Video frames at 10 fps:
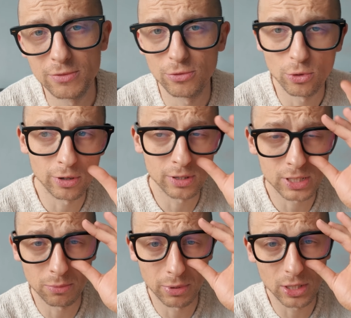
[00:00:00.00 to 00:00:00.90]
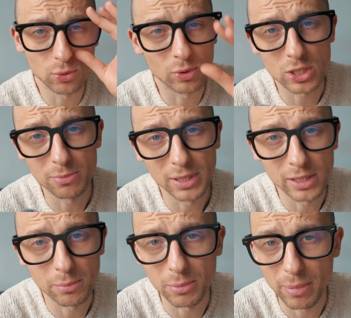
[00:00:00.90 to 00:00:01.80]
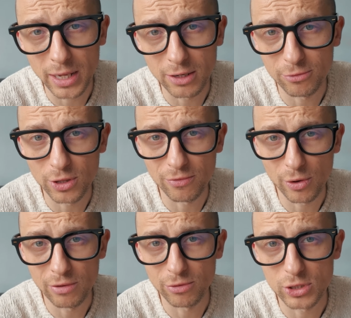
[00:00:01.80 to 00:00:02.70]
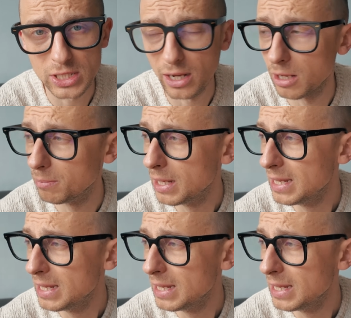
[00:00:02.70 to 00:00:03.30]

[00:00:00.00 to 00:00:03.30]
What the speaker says: for somebody who wants to build up a bike for the very first time.